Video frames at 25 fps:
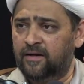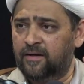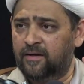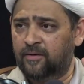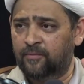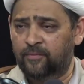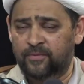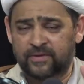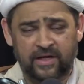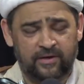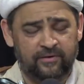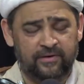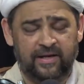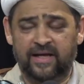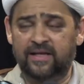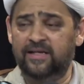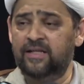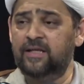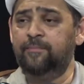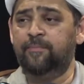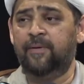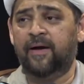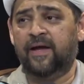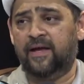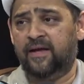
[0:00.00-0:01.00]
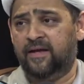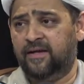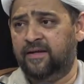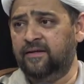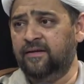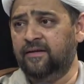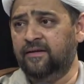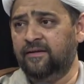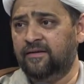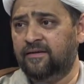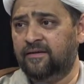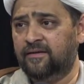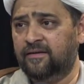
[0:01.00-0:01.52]
without any
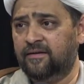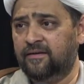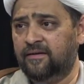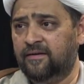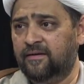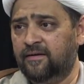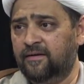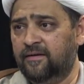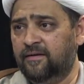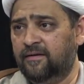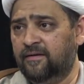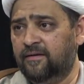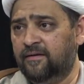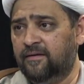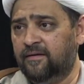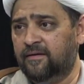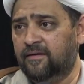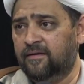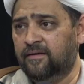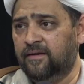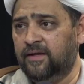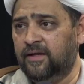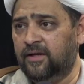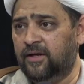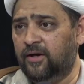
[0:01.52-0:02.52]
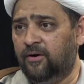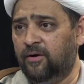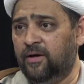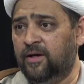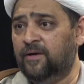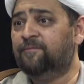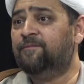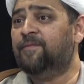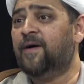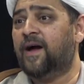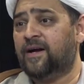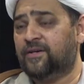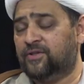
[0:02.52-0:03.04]
pain. In
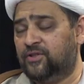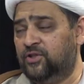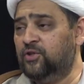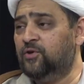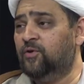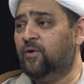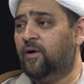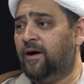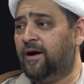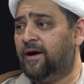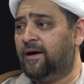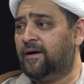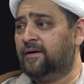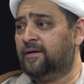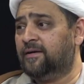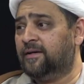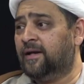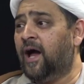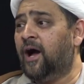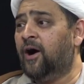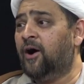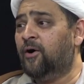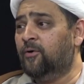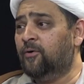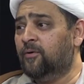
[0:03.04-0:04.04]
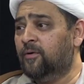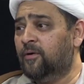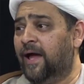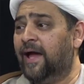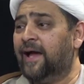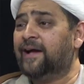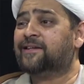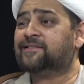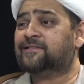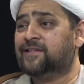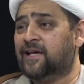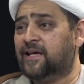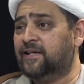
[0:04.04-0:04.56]
fact, you are now
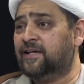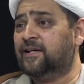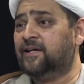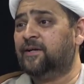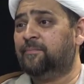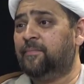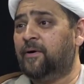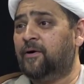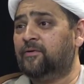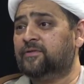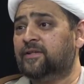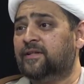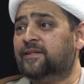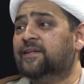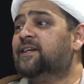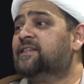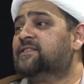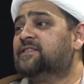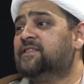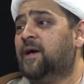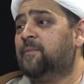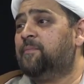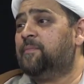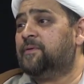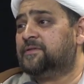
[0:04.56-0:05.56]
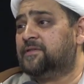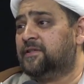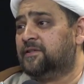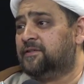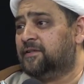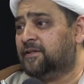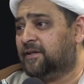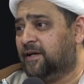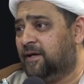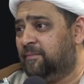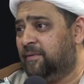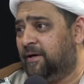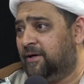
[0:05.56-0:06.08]
excited about the next episode to
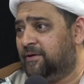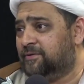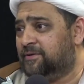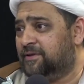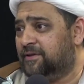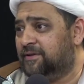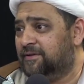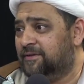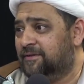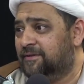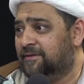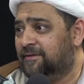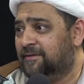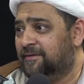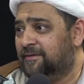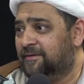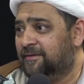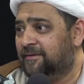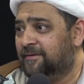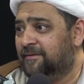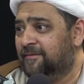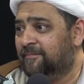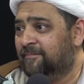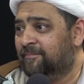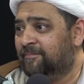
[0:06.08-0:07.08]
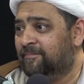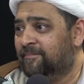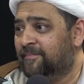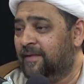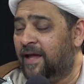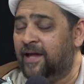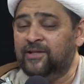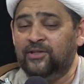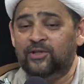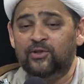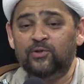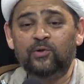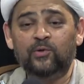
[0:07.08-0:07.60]
come out.
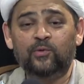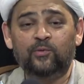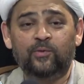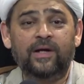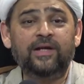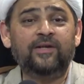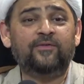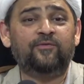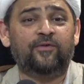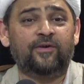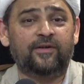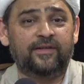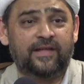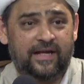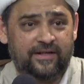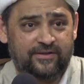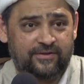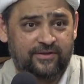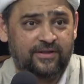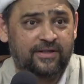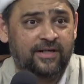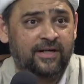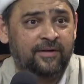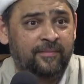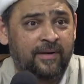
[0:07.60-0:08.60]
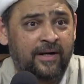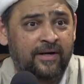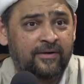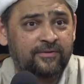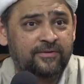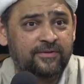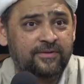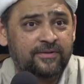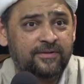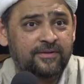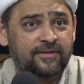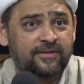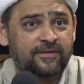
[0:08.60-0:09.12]
And you will wait for that to come
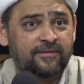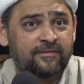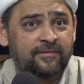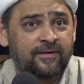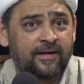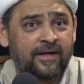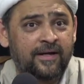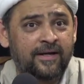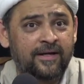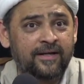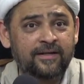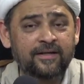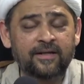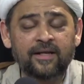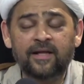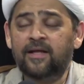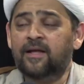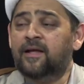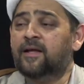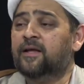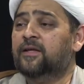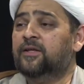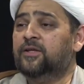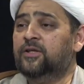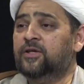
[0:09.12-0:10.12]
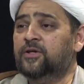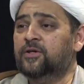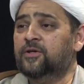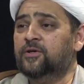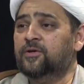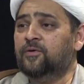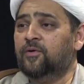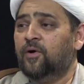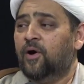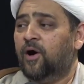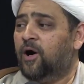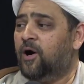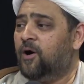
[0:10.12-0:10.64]
out, right?
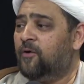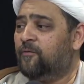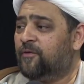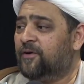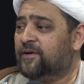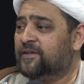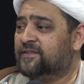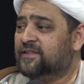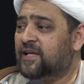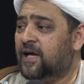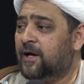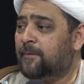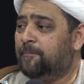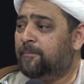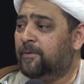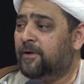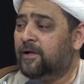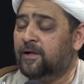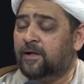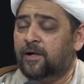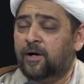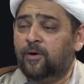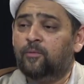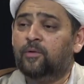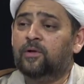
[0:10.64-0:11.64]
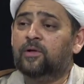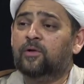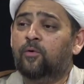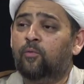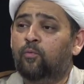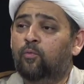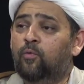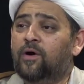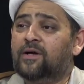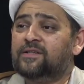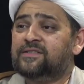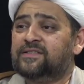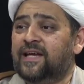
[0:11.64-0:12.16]
You, for example, will
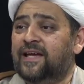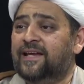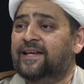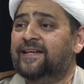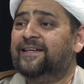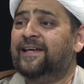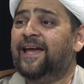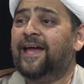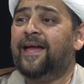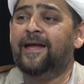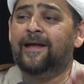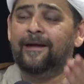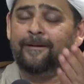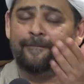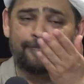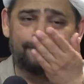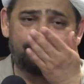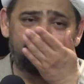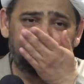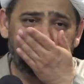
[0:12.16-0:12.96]
watch a game.